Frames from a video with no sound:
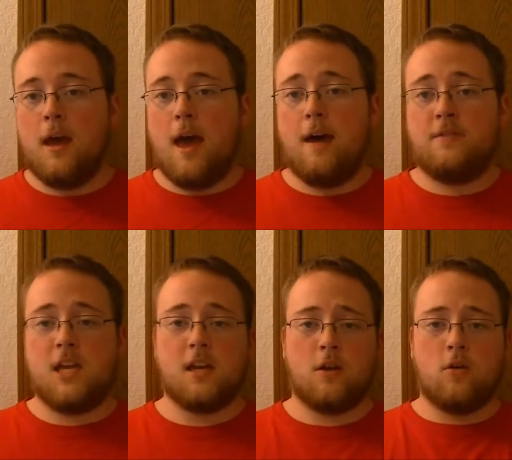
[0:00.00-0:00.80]
have
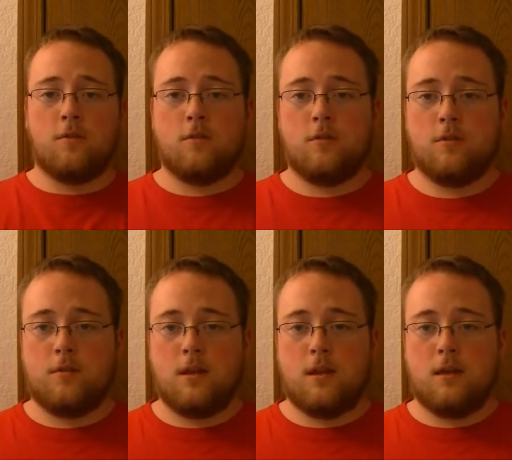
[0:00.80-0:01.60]
taken over
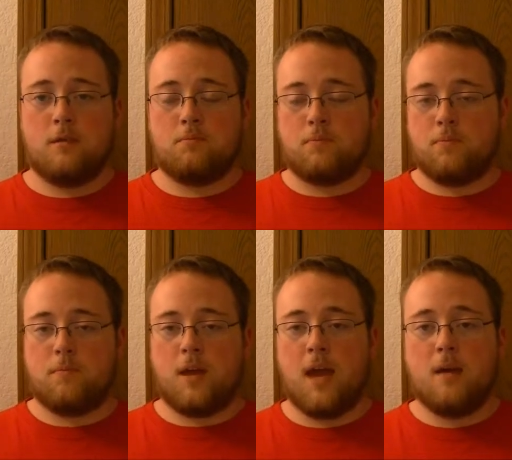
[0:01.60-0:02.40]
the
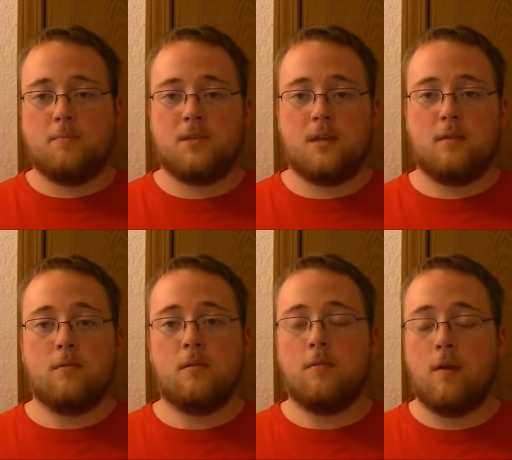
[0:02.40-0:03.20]
camps
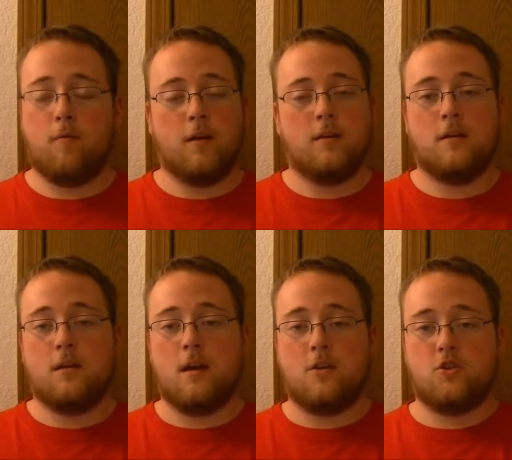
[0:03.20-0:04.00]
and have
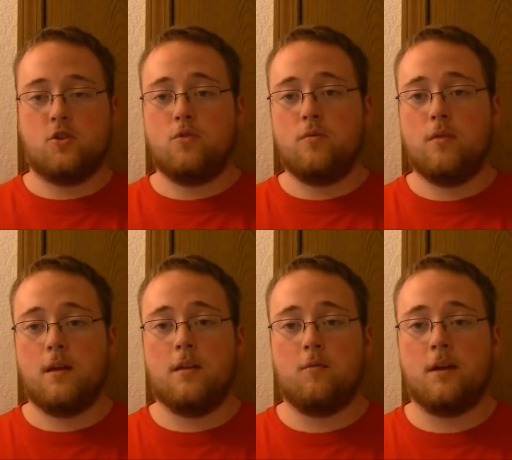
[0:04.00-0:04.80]
written Jew
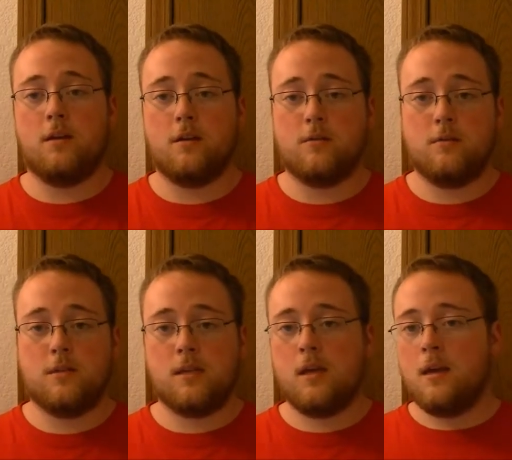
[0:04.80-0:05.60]
in the windows